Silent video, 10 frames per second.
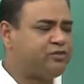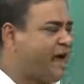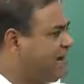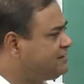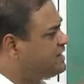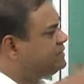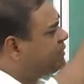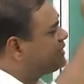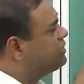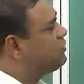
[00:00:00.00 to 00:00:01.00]
So, at that
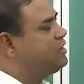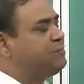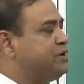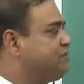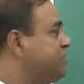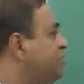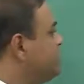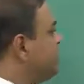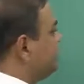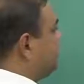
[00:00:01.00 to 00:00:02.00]
particular pressure,
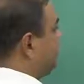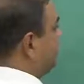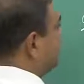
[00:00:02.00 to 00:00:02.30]
so if we